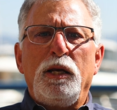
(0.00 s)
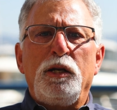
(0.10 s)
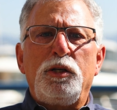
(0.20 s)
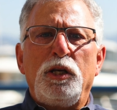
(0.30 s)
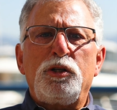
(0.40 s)
an
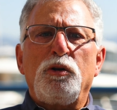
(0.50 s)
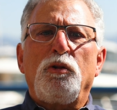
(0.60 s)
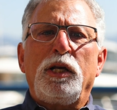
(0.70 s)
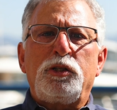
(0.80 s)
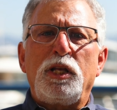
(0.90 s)

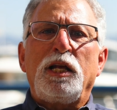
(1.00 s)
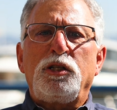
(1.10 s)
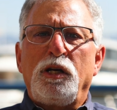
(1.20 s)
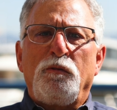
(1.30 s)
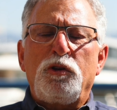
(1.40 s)
additional
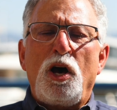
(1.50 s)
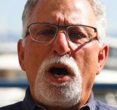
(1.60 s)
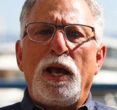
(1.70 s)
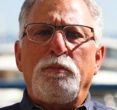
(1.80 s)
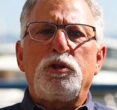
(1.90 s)
extension of
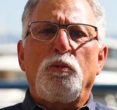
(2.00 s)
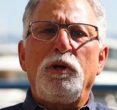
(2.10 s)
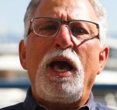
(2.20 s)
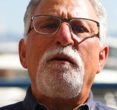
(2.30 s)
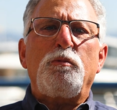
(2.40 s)
time. So
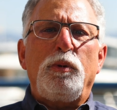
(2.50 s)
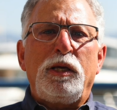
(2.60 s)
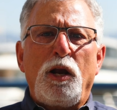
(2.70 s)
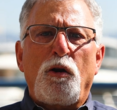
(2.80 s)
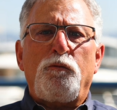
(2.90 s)
we have to be
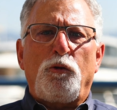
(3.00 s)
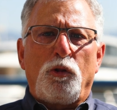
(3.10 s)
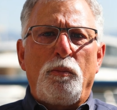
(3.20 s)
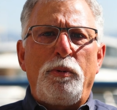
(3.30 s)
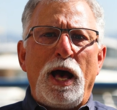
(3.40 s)

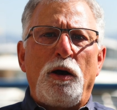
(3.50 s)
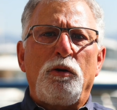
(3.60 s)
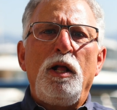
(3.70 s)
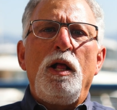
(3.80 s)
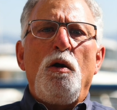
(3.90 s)
careful
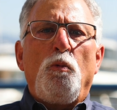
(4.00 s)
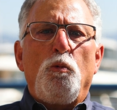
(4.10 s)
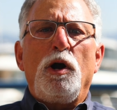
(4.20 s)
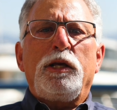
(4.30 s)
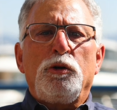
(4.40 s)
about
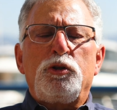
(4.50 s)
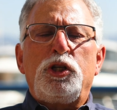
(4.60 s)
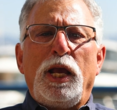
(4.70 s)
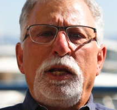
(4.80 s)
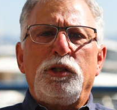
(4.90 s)
what you're
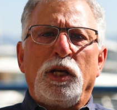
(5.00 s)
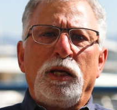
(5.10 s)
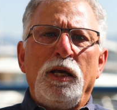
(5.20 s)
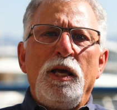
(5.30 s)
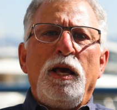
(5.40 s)

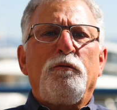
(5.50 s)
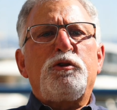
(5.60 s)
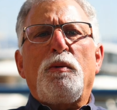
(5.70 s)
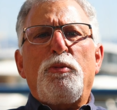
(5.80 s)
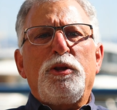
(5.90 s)
changing. If
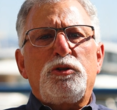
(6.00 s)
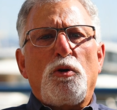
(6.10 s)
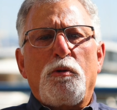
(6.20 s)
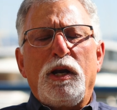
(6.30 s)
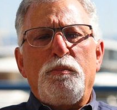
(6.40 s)
something's
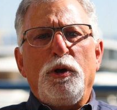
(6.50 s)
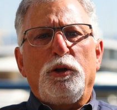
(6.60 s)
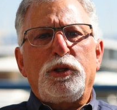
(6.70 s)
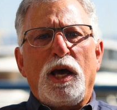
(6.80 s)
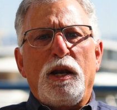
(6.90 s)
already
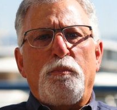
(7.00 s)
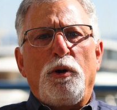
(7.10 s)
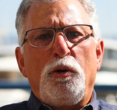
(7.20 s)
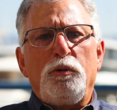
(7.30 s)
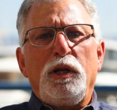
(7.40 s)
built on a
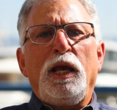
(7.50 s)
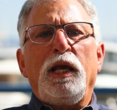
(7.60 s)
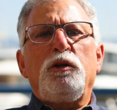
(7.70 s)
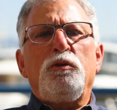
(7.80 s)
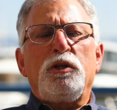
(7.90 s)
boat
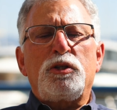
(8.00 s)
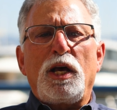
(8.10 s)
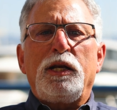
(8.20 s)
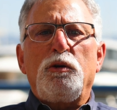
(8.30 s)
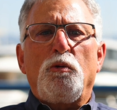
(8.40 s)
and you
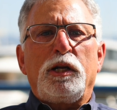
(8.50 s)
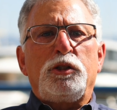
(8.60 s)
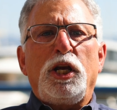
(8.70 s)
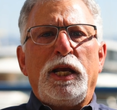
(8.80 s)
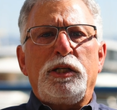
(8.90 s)
decide you want
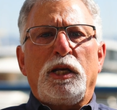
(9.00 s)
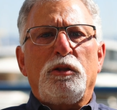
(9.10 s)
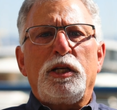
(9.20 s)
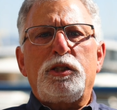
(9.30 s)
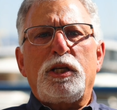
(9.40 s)
to change it,
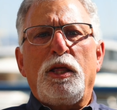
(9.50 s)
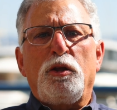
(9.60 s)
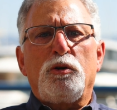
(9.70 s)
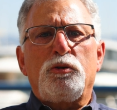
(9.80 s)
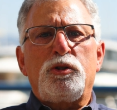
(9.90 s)
let's say
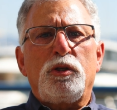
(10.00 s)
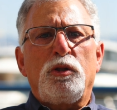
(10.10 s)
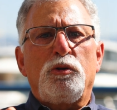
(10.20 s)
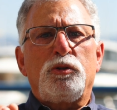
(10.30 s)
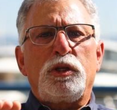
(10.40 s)
there's
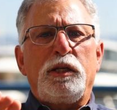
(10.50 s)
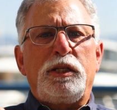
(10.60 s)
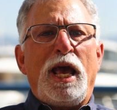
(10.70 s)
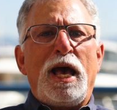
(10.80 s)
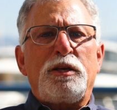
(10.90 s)
a
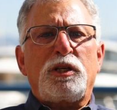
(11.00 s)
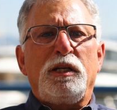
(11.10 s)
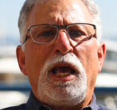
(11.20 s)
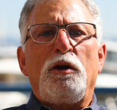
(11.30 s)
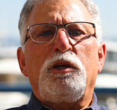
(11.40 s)
desk
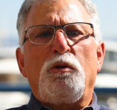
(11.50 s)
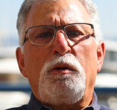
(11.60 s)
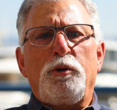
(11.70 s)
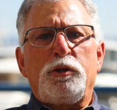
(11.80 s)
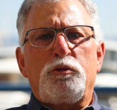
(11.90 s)
and now you want
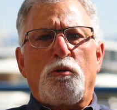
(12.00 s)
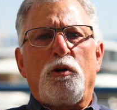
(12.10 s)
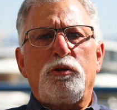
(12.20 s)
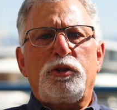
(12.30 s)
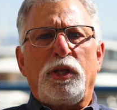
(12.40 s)
to put
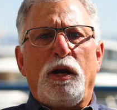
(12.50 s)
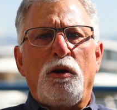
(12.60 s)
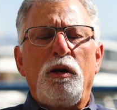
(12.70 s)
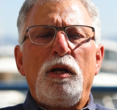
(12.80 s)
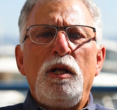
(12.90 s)
drawers there,